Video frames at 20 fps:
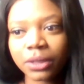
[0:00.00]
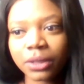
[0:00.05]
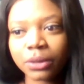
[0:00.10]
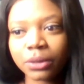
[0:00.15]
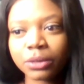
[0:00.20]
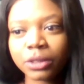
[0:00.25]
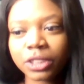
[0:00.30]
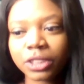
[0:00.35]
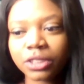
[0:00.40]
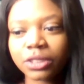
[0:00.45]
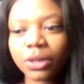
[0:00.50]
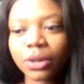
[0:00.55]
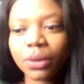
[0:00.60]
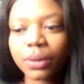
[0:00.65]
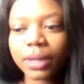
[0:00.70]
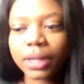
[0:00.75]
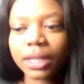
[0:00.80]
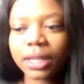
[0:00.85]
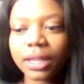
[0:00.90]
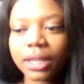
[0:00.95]
Just
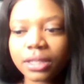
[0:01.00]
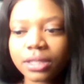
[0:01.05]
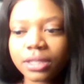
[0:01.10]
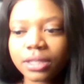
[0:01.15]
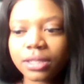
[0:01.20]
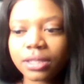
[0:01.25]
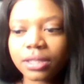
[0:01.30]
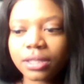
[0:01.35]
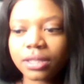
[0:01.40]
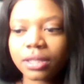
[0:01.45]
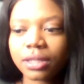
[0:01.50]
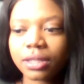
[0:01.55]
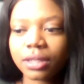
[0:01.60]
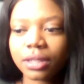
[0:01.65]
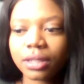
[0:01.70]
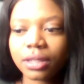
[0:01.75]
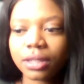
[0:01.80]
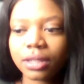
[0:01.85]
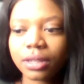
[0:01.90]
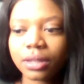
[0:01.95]
go against
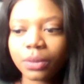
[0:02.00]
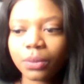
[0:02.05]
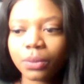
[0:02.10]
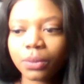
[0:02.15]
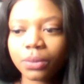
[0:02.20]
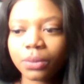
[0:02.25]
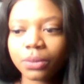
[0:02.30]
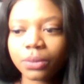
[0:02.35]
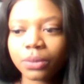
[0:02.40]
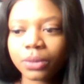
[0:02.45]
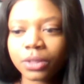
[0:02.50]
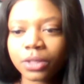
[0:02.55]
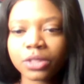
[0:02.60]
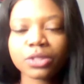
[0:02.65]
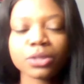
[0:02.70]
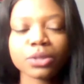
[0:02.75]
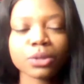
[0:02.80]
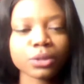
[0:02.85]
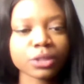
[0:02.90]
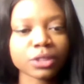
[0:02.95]
the
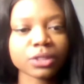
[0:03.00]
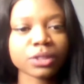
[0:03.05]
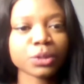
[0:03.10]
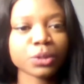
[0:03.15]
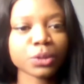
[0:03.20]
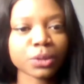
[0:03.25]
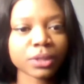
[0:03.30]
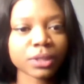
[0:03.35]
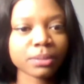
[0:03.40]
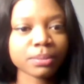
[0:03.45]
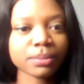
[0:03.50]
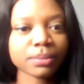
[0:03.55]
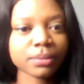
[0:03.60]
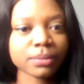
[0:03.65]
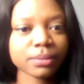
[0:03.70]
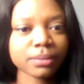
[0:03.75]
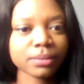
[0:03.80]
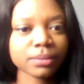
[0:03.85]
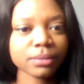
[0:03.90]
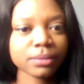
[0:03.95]
social norm,
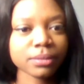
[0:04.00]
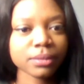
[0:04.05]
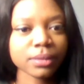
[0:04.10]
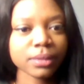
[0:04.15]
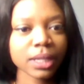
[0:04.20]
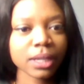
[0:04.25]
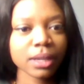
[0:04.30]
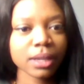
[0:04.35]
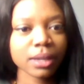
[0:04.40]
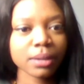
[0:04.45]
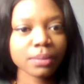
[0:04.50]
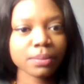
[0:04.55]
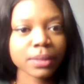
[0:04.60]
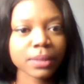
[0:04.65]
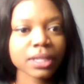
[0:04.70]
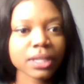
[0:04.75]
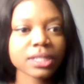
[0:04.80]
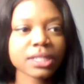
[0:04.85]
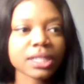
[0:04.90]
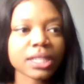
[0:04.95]

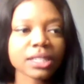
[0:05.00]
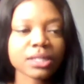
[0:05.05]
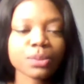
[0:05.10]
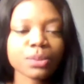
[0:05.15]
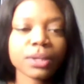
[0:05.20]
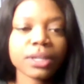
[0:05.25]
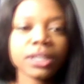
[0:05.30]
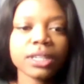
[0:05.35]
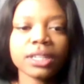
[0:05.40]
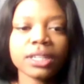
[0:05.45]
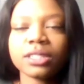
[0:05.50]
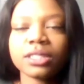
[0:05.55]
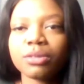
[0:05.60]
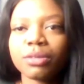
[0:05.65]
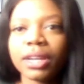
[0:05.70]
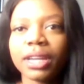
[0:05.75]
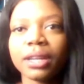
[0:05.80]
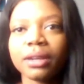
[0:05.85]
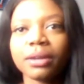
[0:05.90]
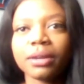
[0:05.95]
because that's what it is,
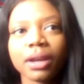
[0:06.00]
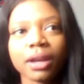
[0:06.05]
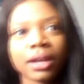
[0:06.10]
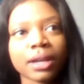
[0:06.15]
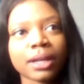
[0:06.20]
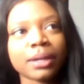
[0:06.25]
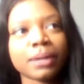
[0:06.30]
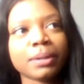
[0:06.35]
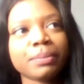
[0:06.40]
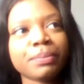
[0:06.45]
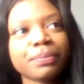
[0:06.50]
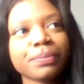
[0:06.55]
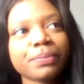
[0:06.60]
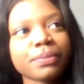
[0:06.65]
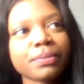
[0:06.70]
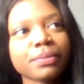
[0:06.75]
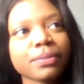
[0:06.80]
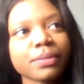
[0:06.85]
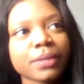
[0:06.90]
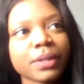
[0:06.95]
right?
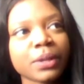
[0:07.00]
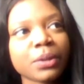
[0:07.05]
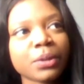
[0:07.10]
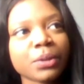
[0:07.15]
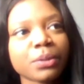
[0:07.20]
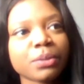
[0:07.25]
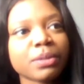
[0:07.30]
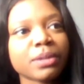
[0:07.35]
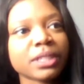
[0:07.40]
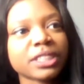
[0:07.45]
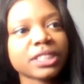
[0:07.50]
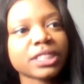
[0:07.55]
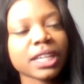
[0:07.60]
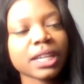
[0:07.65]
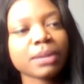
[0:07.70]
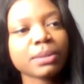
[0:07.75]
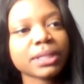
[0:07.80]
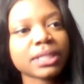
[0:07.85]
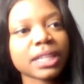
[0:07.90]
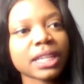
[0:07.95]
The
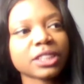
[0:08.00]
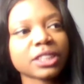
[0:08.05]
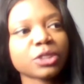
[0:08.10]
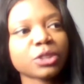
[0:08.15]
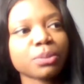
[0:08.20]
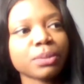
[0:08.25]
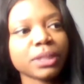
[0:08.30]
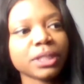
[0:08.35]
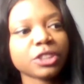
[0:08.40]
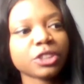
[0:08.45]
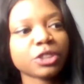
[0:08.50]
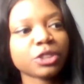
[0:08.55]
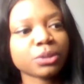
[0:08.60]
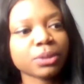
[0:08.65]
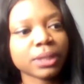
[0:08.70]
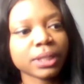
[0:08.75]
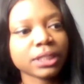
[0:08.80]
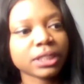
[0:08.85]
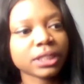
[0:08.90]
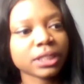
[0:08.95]
shame attached to
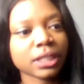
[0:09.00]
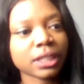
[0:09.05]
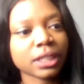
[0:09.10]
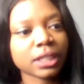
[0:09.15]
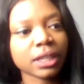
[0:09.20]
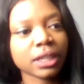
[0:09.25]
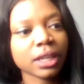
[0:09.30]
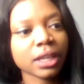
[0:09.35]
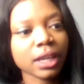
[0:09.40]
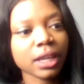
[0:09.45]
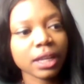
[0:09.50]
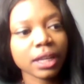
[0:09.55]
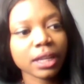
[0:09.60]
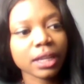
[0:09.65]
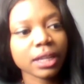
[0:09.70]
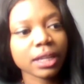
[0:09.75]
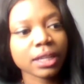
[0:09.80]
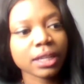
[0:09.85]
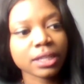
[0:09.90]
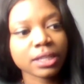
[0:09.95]
menstruation
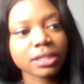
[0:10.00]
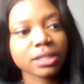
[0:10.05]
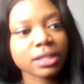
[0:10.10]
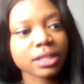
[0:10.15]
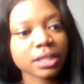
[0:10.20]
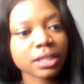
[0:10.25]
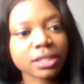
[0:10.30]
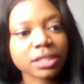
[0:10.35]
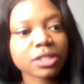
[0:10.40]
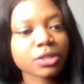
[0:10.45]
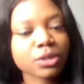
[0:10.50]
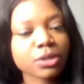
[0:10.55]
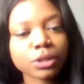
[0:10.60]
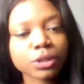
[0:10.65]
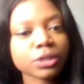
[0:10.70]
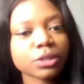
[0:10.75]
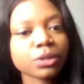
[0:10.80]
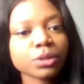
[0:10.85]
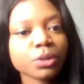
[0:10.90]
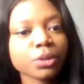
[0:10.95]
it's a
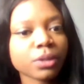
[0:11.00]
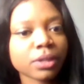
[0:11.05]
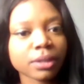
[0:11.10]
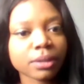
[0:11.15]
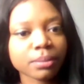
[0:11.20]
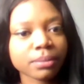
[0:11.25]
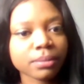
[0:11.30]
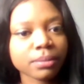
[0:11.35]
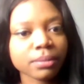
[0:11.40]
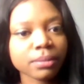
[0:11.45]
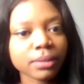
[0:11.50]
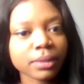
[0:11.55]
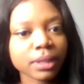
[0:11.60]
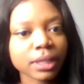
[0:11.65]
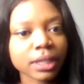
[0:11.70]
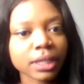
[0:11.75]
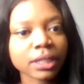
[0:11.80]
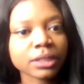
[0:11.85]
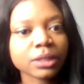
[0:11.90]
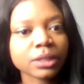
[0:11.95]
social norm.
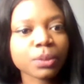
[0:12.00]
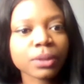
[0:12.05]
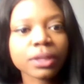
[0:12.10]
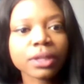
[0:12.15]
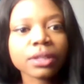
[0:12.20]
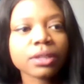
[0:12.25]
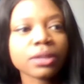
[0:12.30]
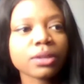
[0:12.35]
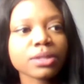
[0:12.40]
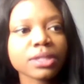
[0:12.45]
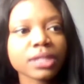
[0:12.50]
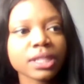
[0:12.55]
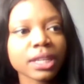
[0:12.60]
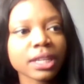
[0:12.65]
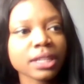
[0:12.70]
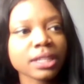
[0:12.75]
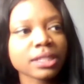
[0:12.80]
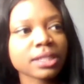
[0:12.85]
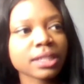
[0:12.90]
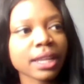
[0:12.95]
It's one of those
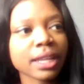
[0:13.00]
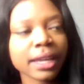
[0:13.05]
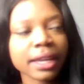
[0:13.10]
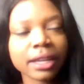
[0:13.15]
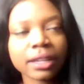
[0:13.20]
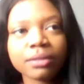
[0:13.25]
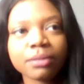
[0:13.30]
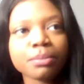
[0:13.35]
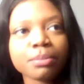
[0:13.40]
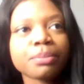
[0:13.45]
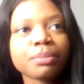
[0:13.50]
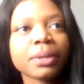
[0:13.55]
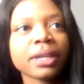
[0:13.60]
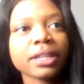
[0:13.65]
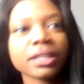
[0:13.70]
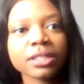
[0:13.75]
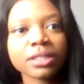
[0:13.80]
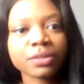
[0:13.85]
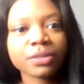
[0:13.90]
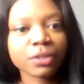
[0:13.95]
things like
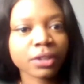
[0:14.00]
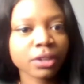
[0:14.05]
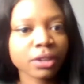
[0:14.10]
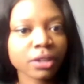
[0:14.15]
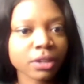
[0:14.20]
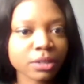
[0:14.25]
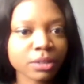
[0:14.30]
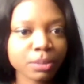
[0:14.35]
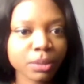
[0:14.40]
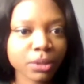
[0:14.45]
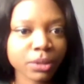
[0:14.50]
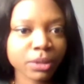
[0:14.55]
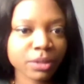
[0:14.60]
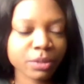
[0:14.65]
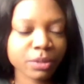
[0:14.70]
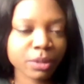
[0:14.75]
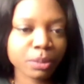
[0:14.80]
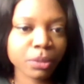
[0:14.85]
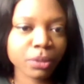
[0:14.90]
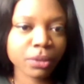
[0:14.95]
pink is for girls, blue is
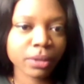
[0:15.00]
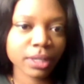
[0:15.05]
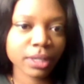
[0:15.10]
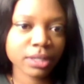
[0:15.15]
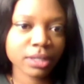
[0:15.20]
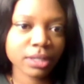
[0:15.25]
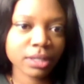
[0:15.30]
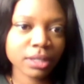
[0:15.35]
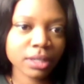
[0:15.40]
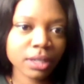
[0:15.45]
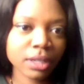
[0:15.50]
for boys.